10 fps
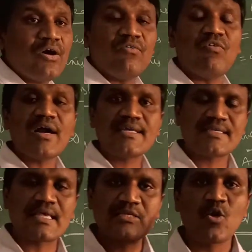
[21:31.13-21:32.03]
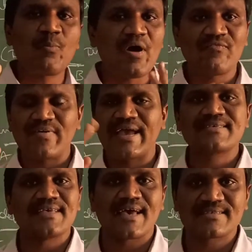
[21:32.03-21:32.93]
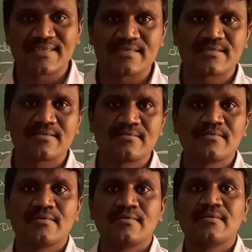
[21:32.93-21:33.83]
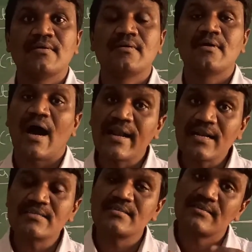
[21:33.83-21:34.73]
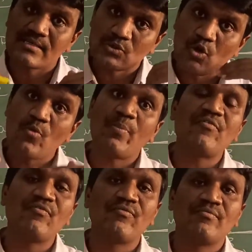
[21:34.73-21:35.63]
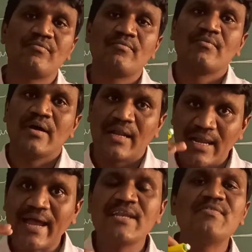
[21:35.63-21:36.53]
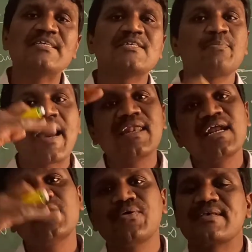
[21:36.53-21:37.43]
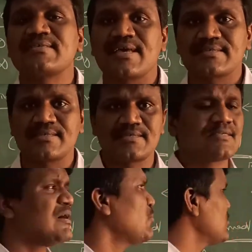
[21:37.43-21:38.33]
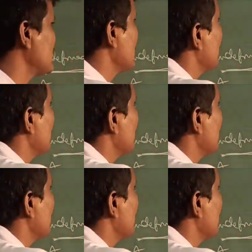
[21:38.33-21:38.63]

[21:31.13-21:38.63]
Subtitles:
what is the slope of x-axis? Or else the slope of line which is parallel to x-axis. Suppose